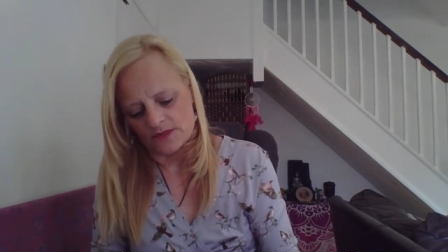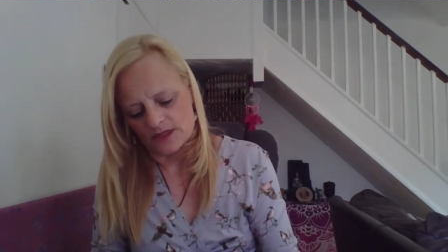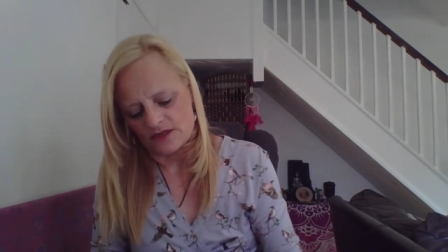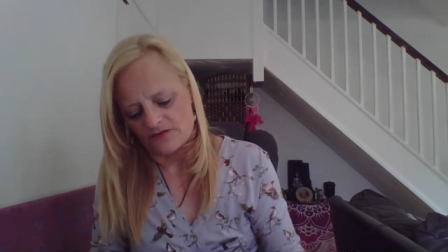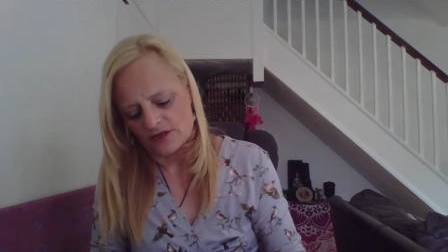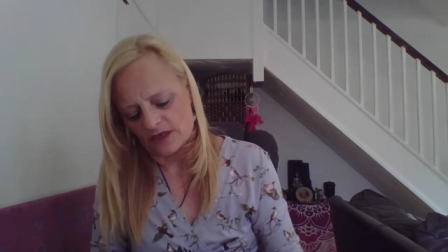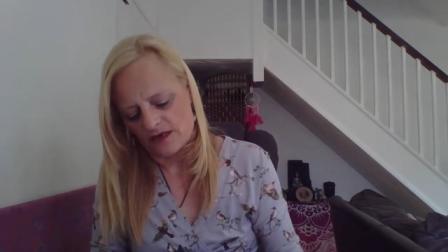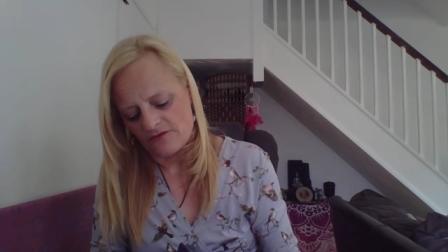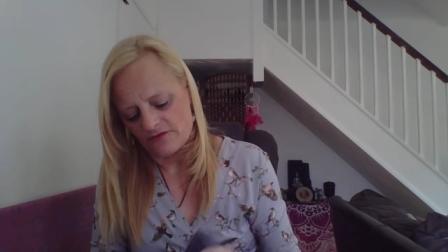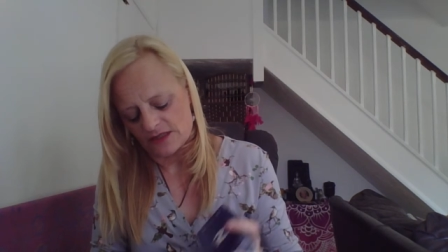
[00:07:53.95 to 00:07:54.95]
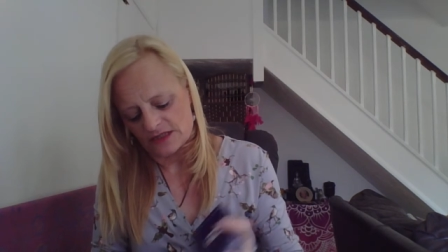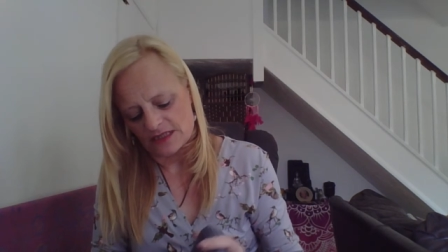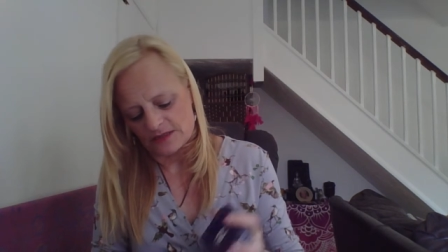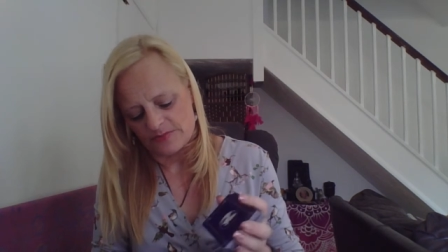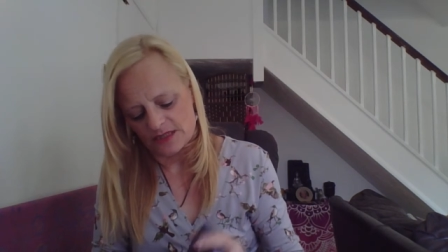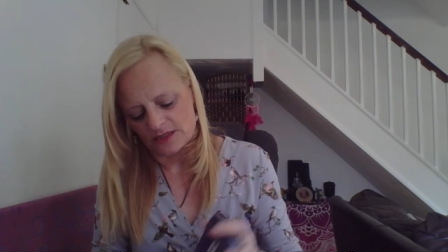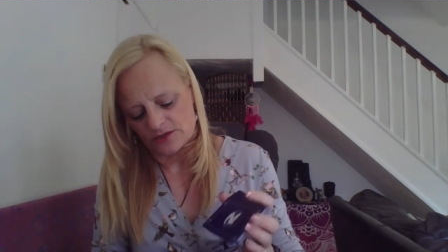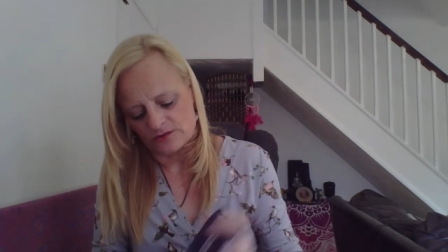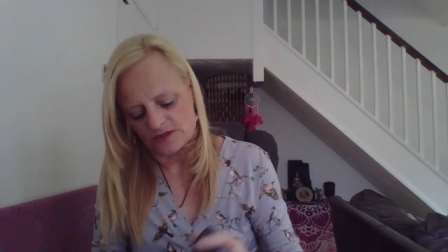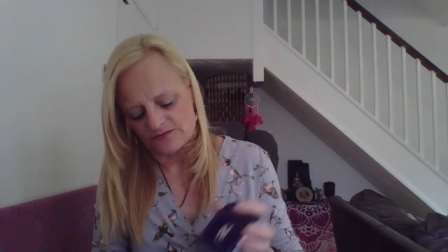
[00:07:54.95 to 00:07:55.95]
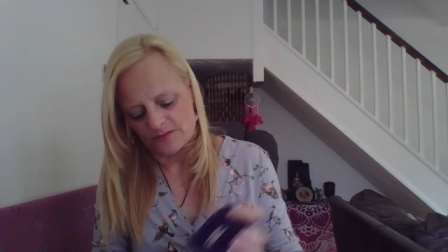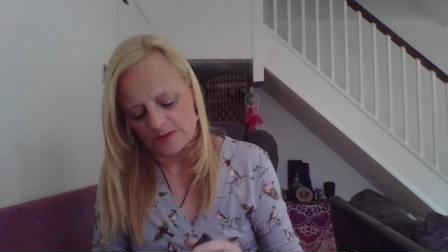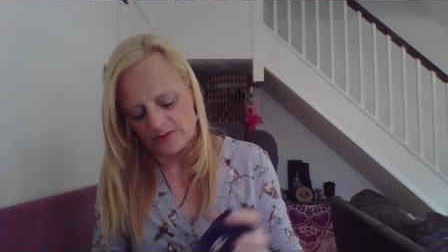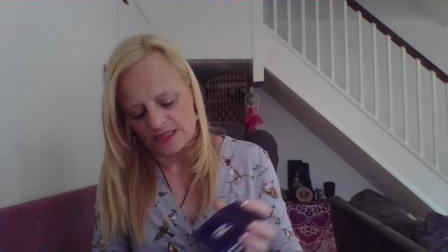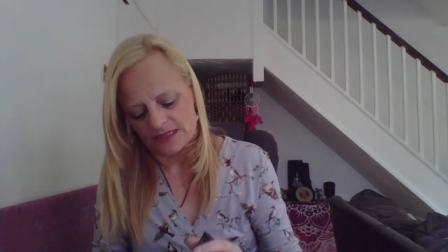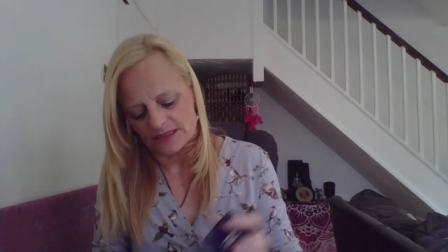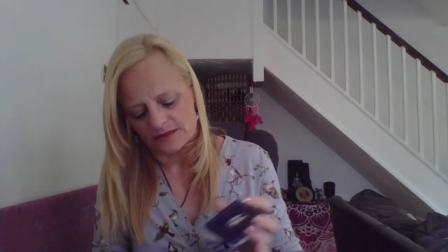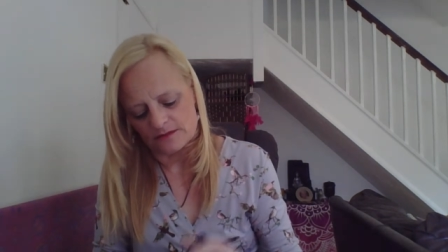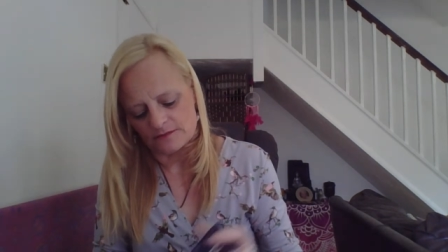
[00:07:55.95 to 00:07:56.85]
Let's have a look. Clarify State of Pentacles for me, please.